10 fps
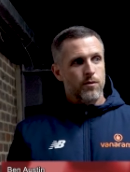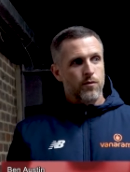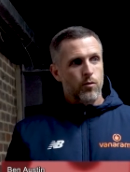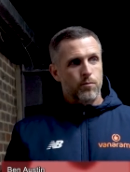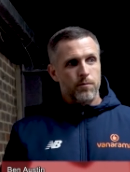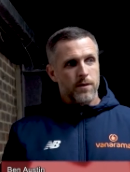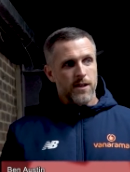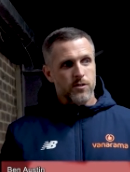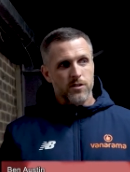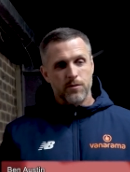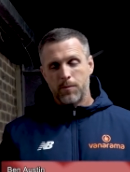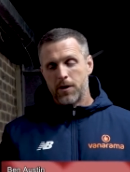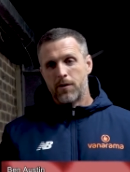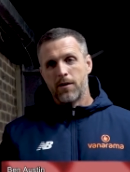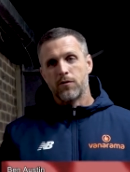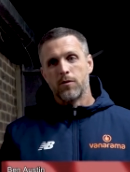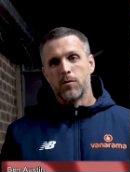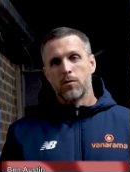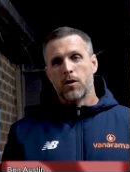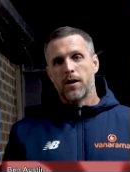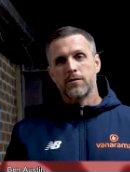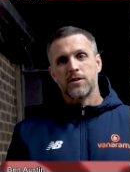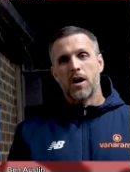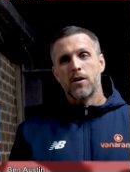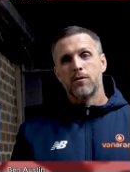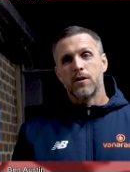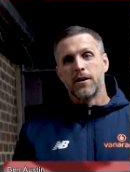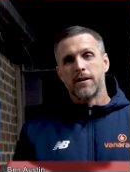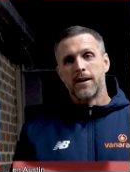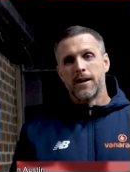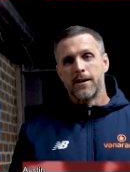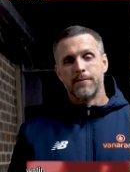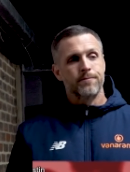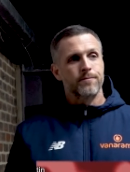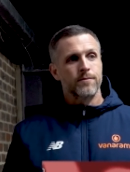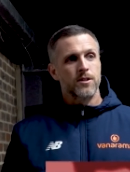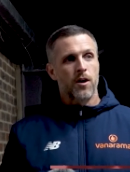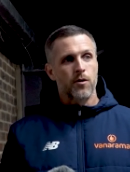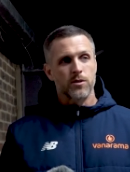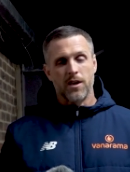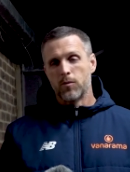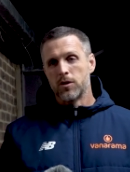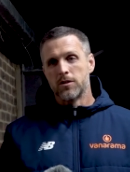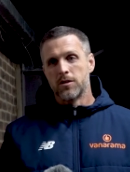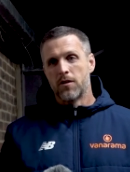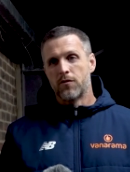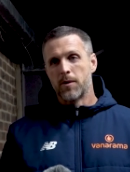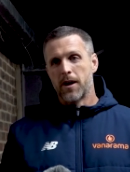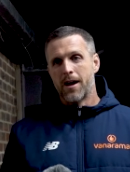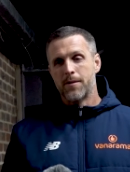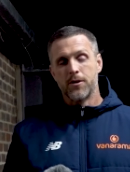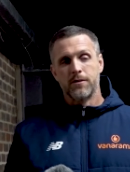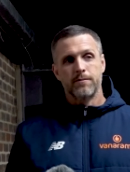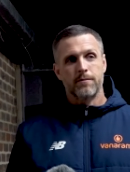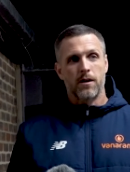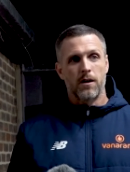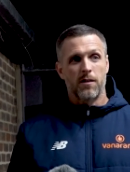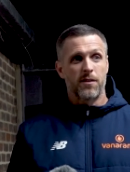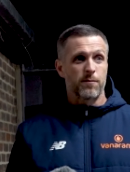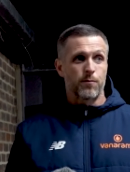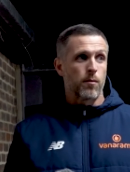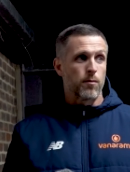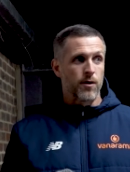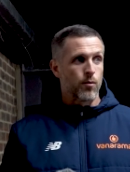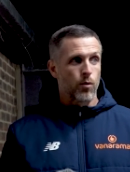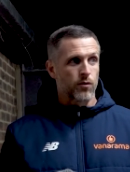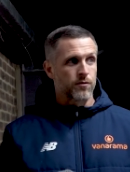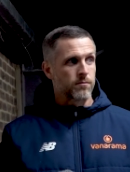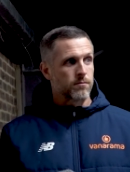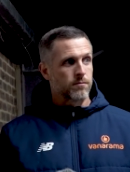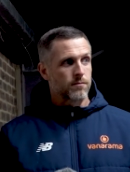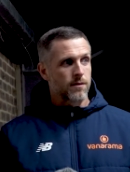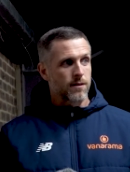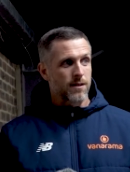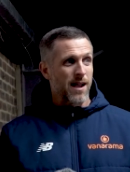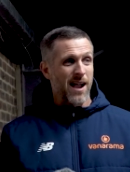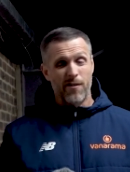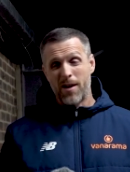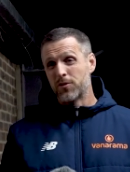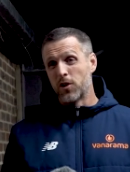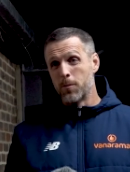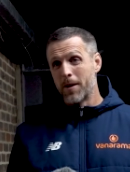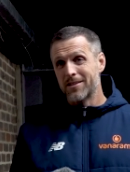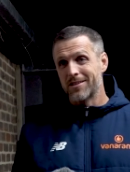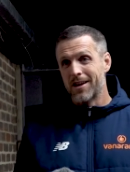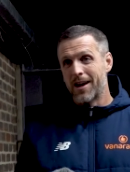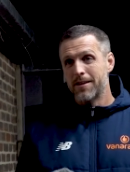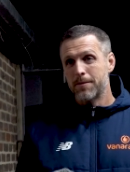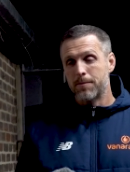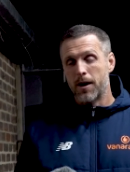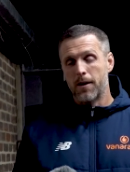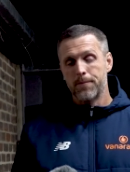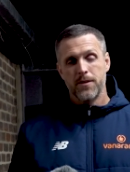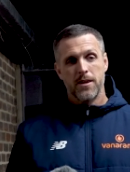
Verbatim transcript: we've all in that dressing room been around football long enough to know that you don't always get what you deserve from a game, and I think probably we wasn't at our absolute best today. But